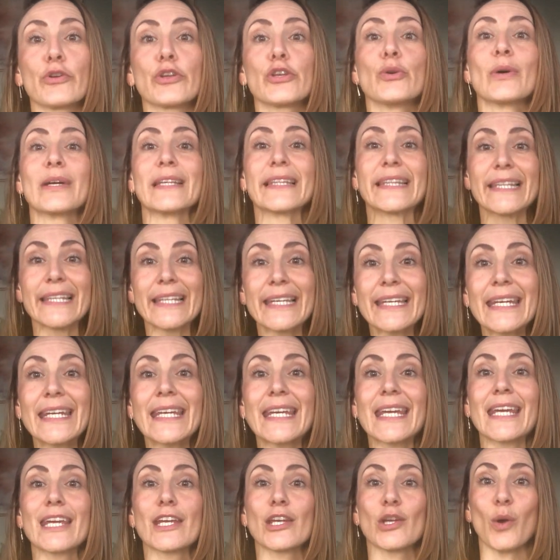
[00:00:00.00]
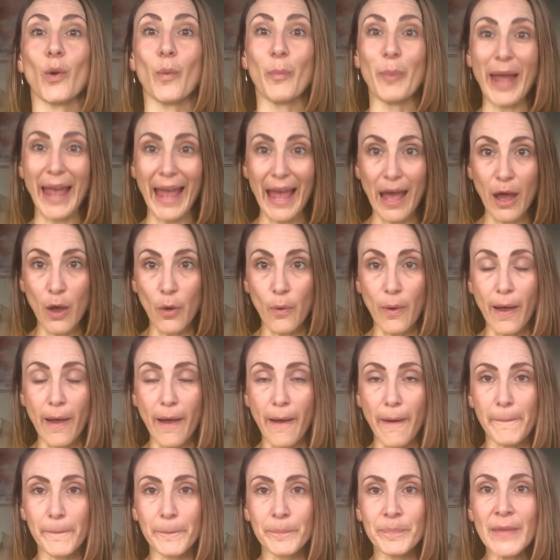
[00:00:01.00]
you are leaking your
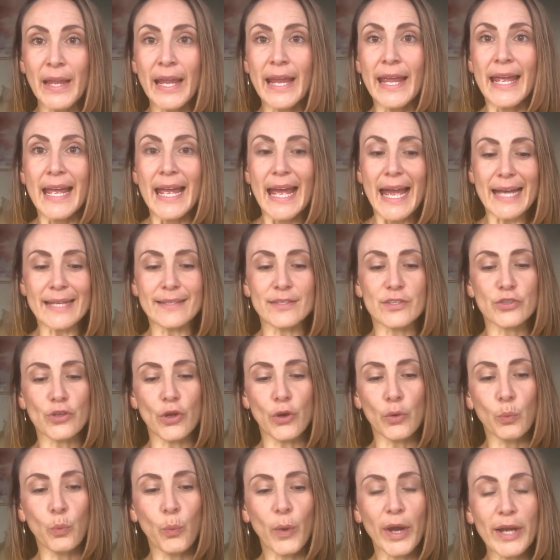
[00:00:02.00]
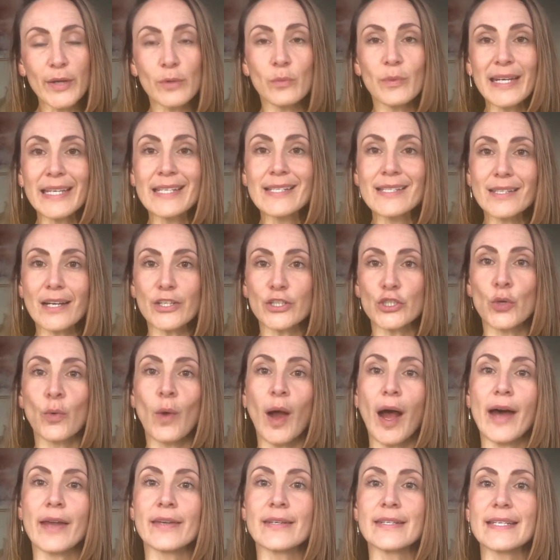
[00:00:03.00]
power. And so when we start to
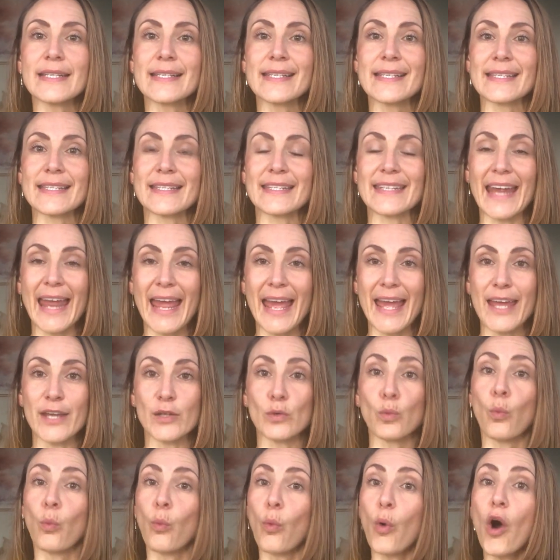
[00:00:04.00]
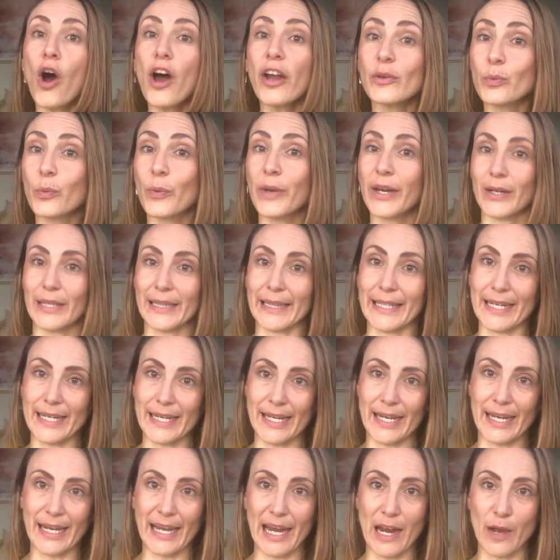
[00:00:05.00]
understand what we're
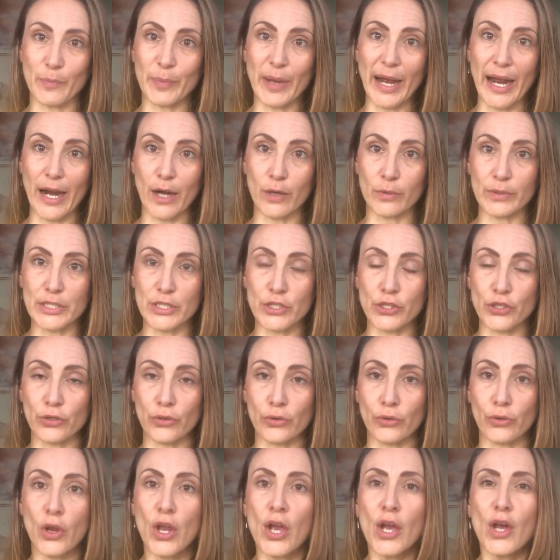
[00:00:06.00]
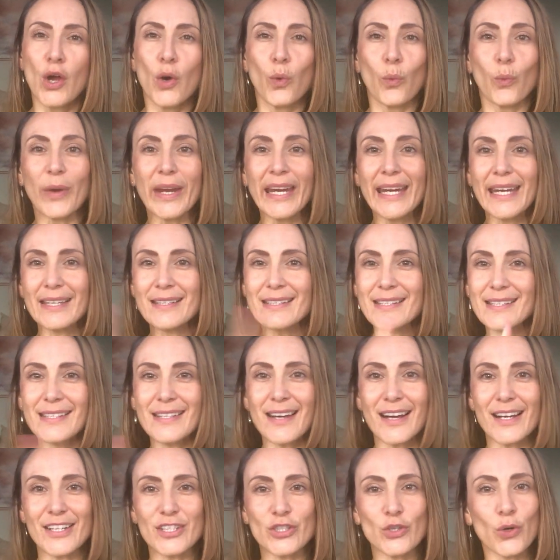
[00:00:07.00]
leaking our power to, we can
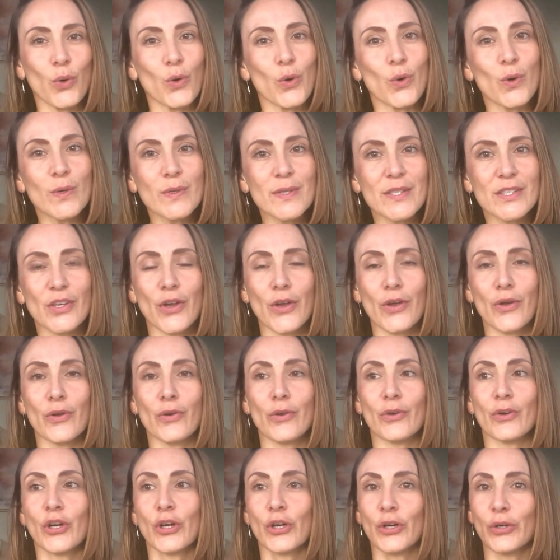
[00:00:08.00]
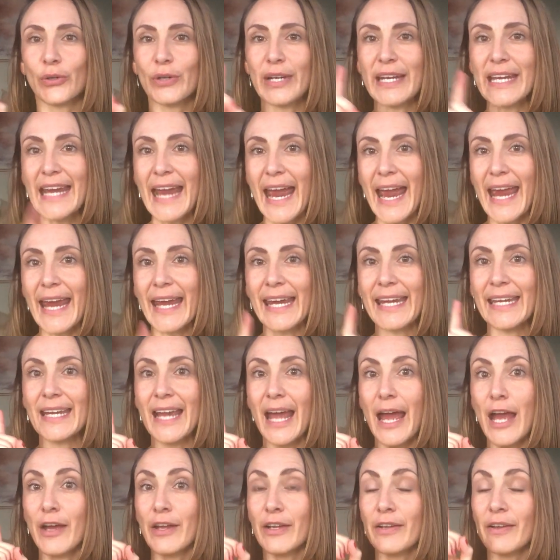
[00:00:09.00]
start to also create
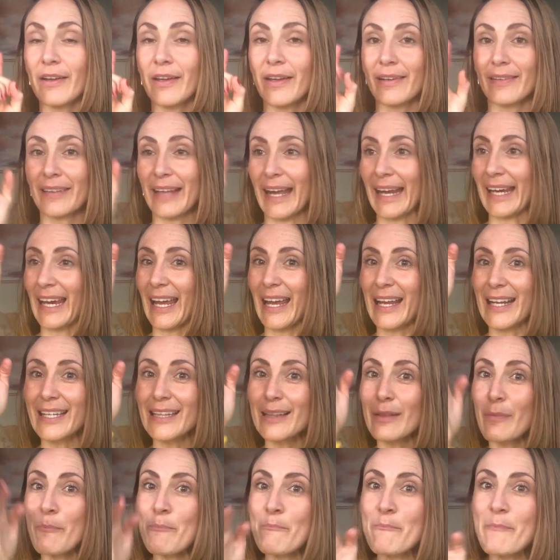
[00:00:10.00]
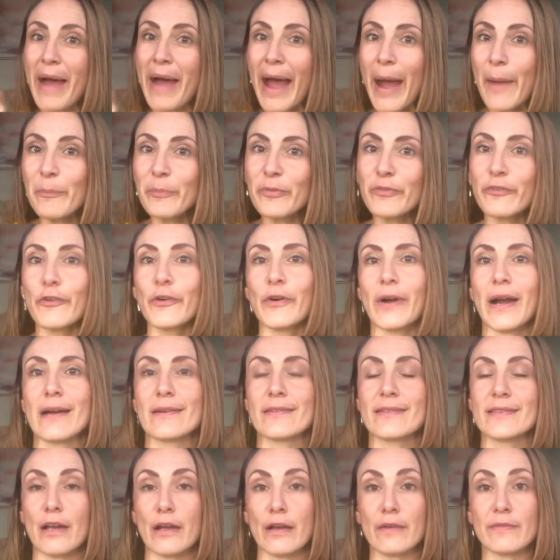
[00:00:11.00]
a little map for
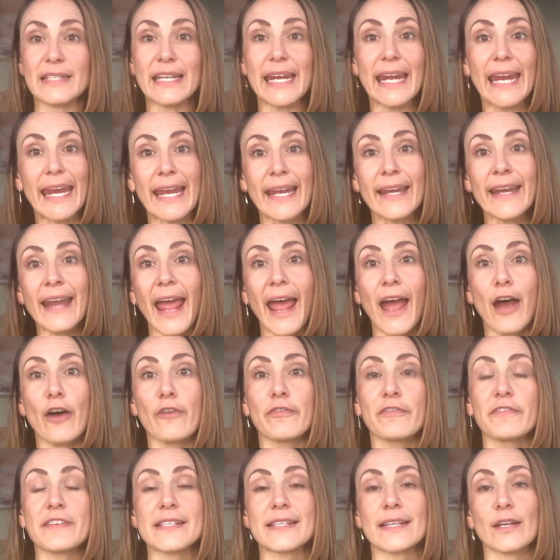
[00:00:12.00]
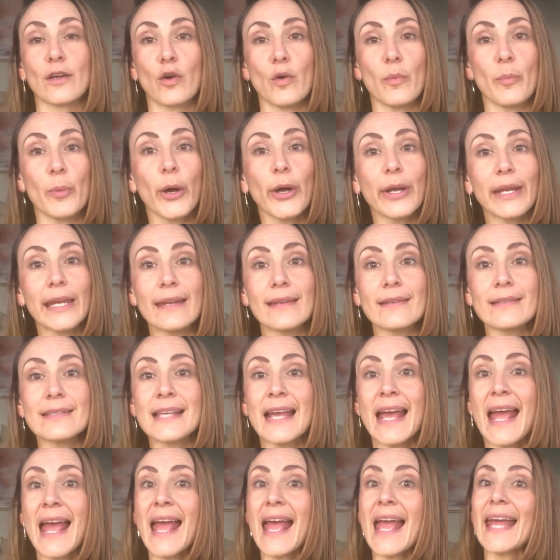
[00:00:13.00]
ourselves in our physical bodies,
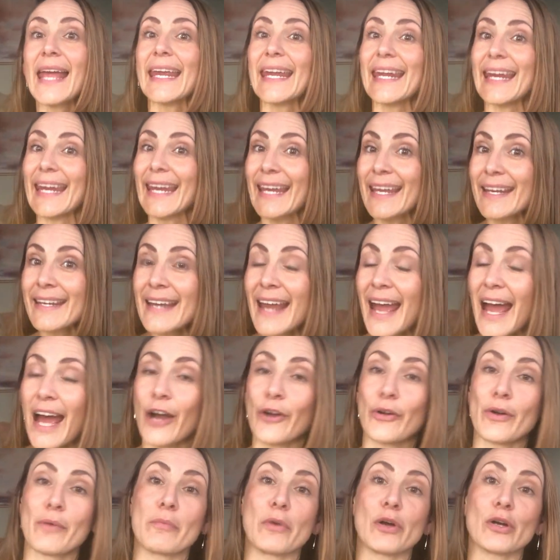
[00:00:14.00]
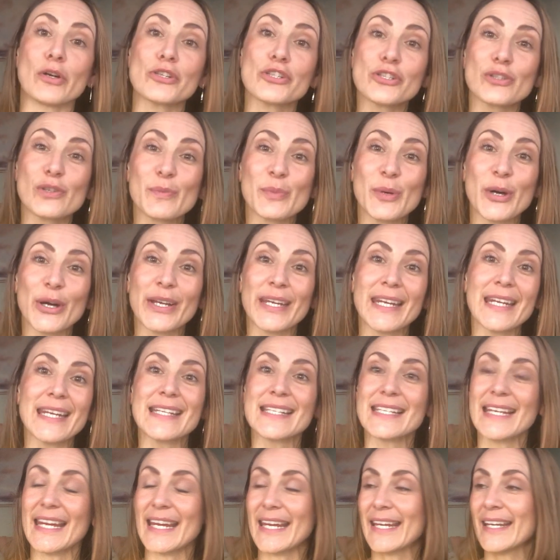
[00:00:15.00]
in our emotional
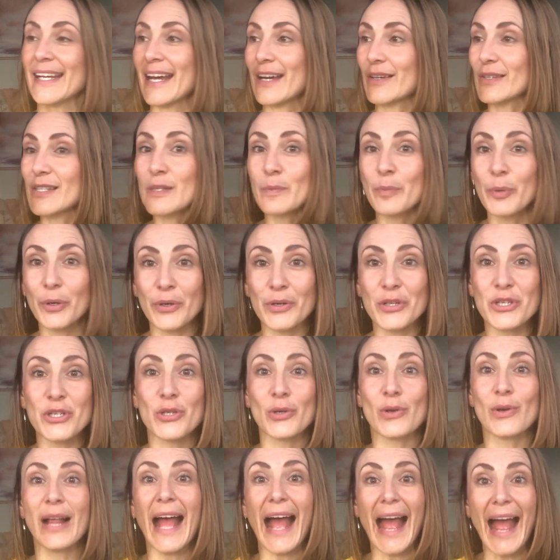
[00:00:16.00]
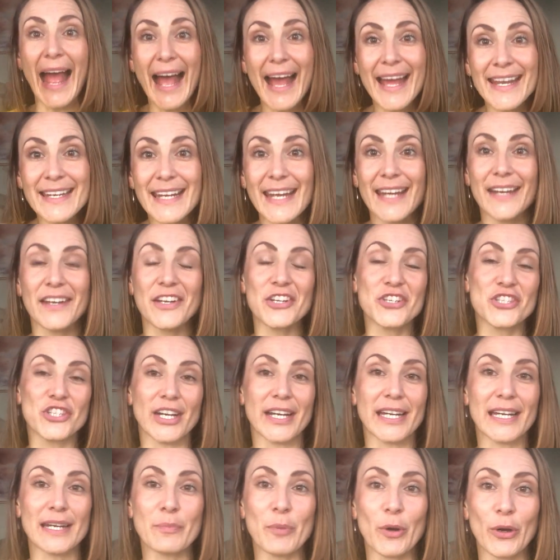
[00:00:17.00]
bodies, in our spiritual and
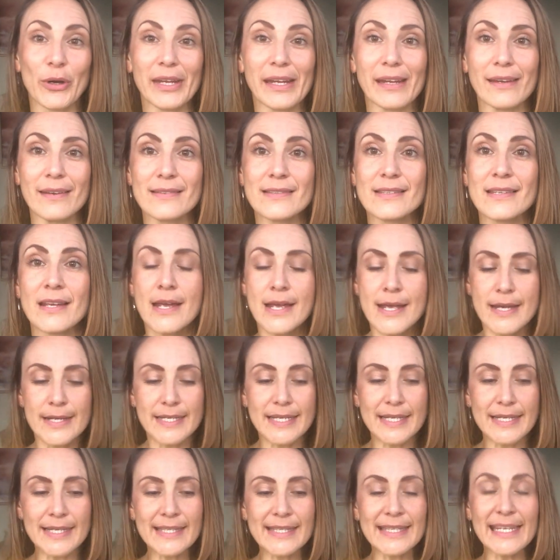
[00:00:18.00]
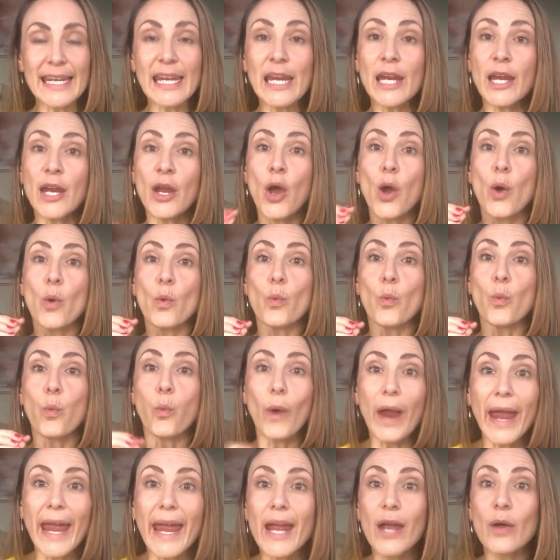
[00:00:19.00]
energetic bodies, to see
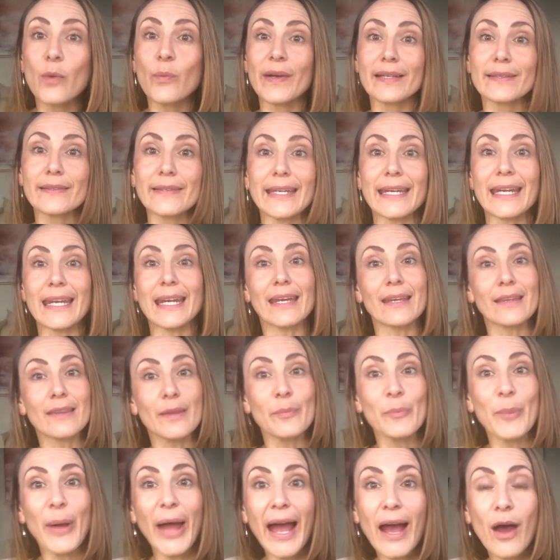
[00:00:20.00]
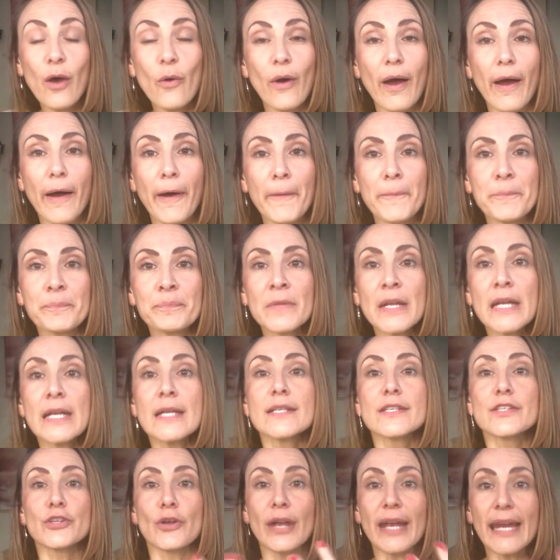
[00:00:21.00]
where we're leaking the power.
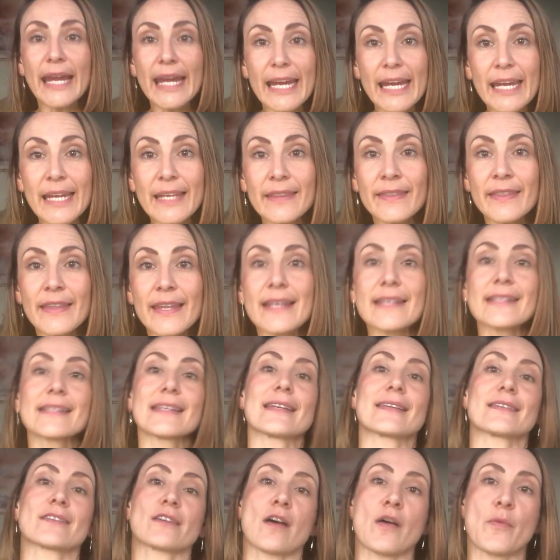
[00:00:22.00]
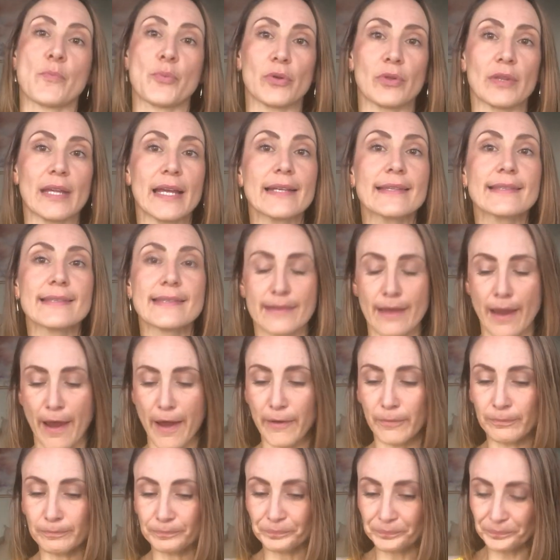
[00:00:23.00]
So in this example, let's
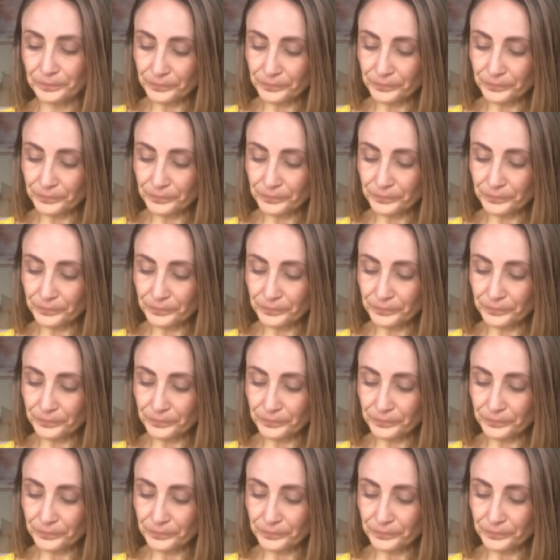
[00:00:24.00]
say